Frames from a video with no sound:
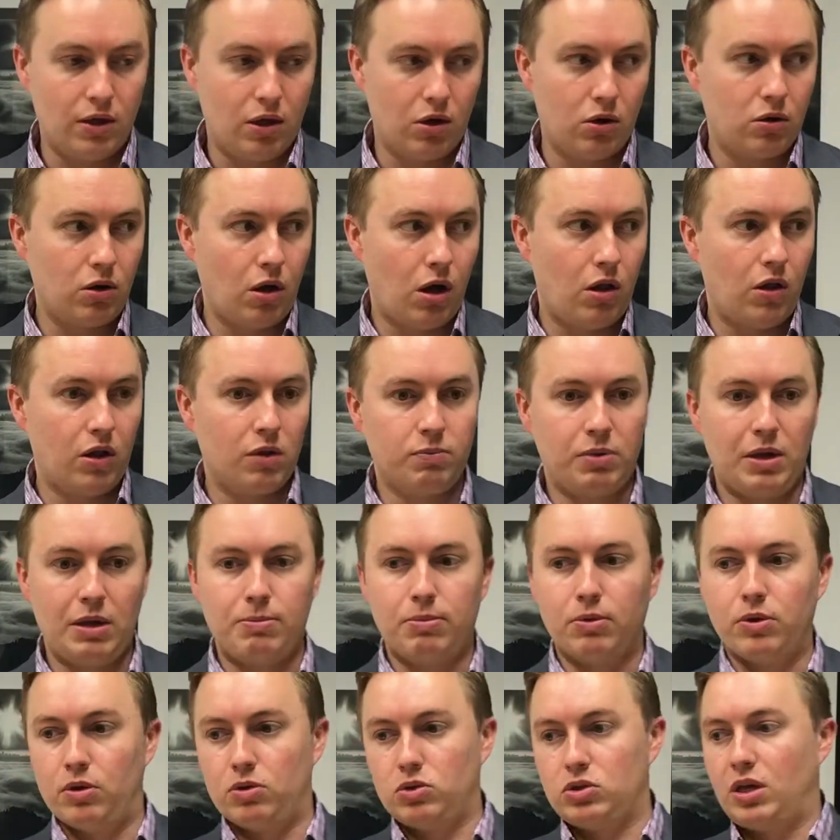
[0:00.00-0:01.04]
they're calling
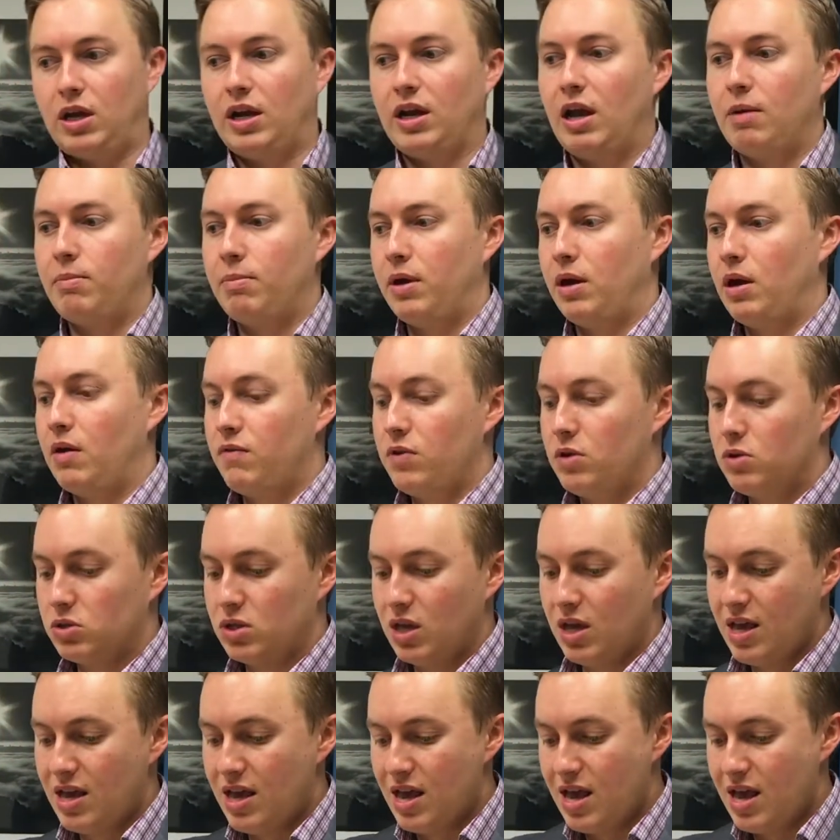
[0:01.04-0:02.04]
people, they're setting up interviews.